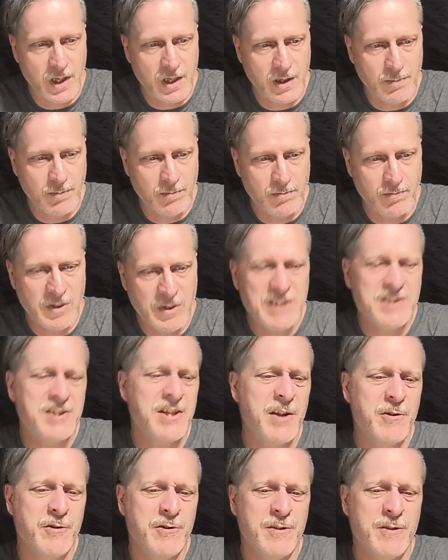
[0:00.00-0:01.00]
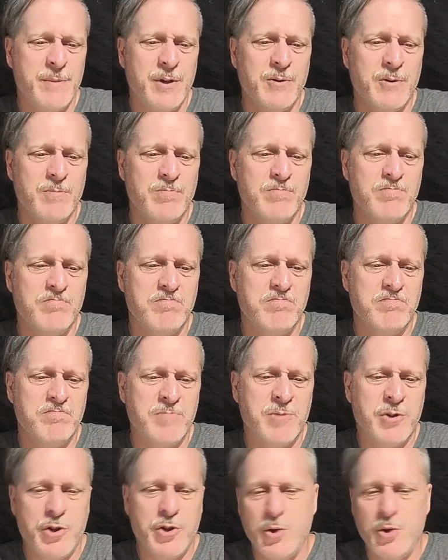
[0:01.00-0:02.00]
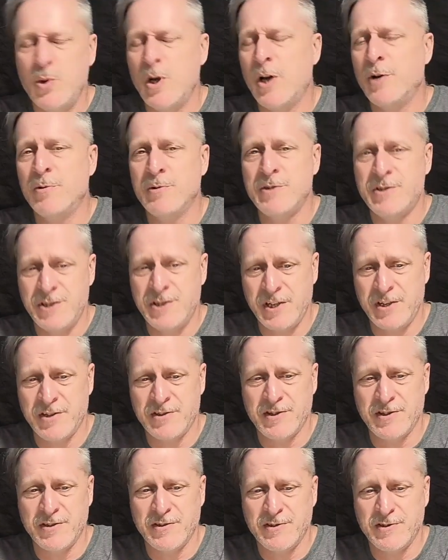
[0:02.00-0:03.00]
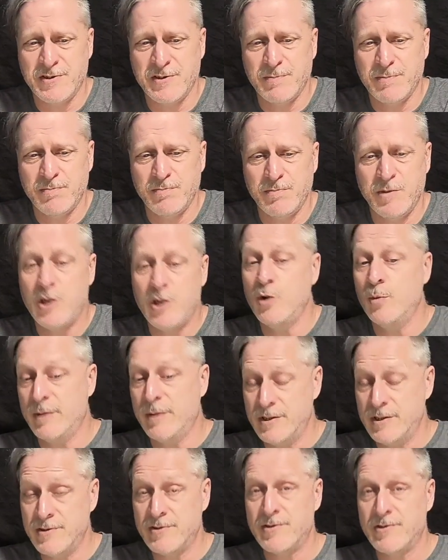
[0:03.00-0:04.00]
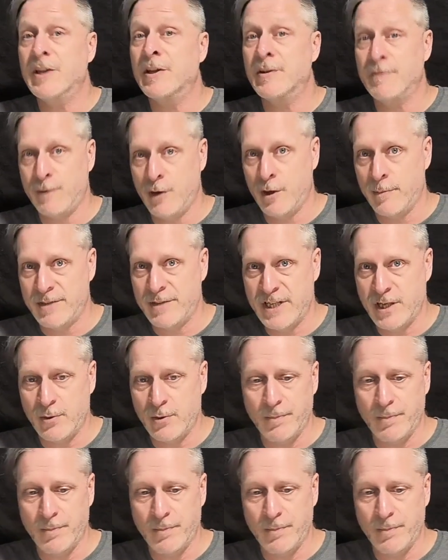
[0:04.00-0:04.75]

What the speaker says: Let's say there's about 200 citizens, humans, in the farm town,